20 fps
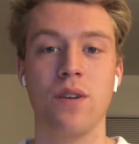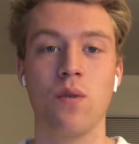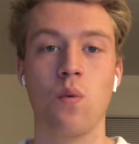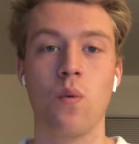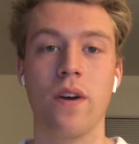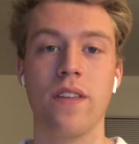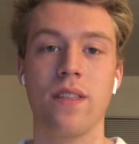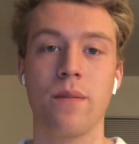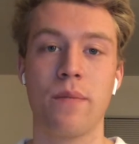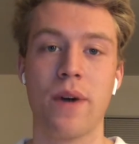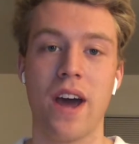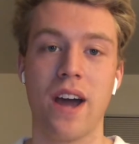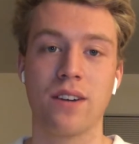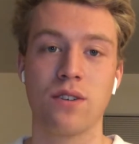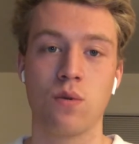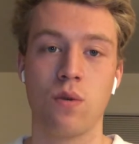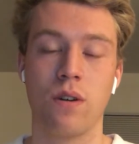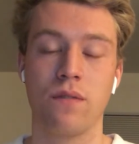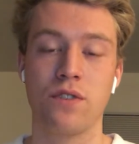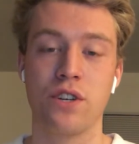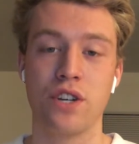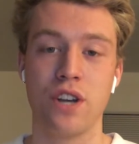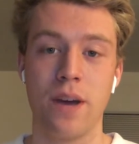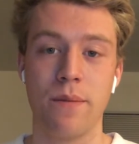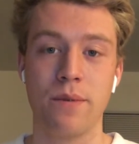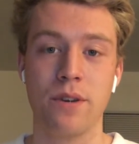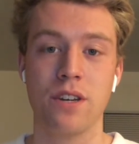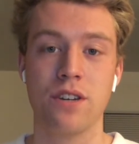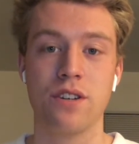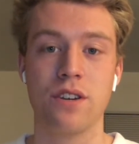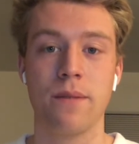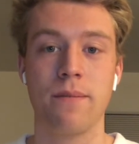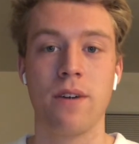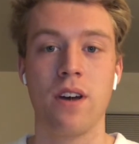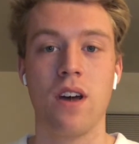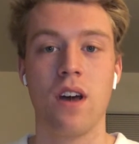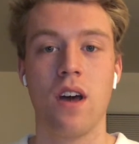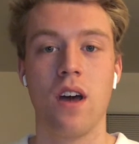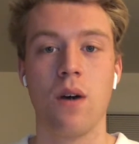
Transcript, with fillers: to win the Pac-12 championship,